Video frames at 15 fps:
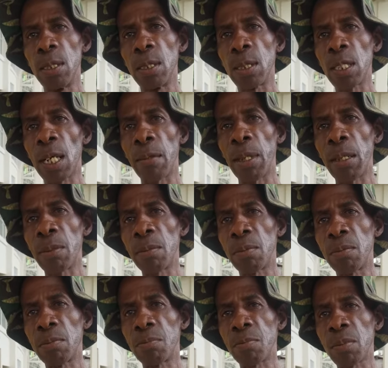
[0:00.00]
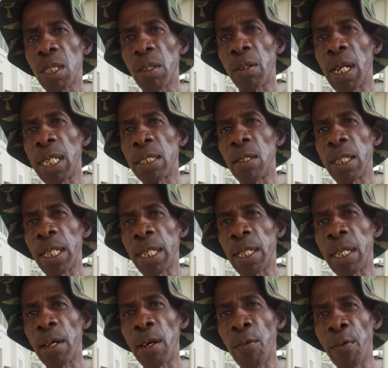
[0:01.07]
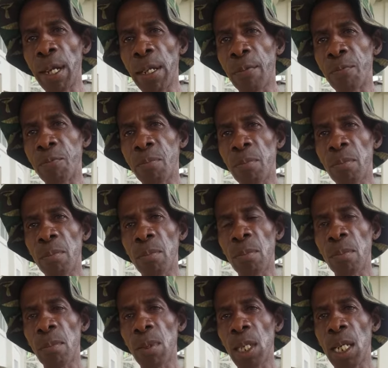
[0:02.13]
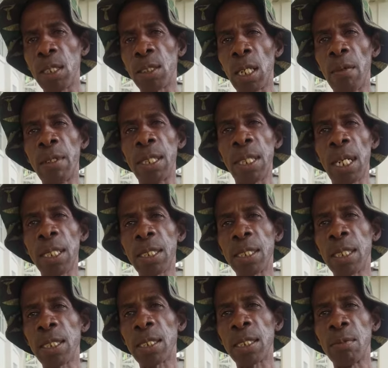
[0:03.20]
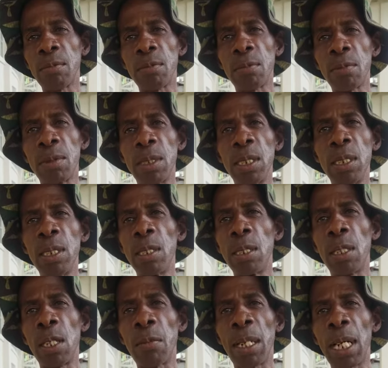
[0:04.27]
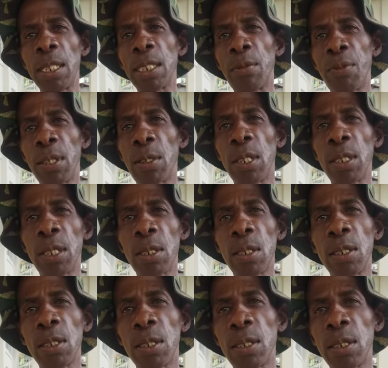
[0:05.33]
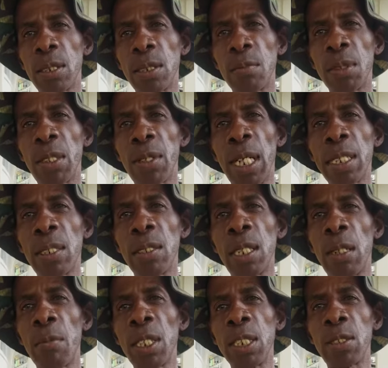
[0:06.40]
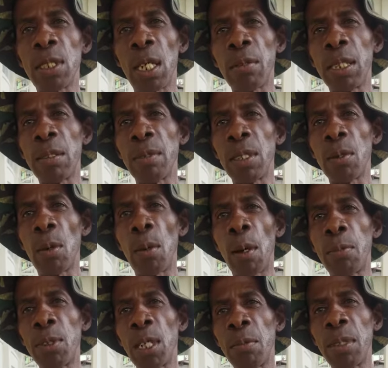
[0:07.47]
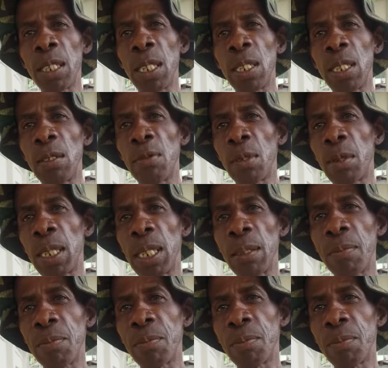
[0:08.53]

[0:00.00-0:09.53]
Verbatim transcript: You know what I mean? So right now, they're getting everything. They're traveling the national team. All men are different color clothes. But right now, everybody traveling with warm up Dominica uniform on them.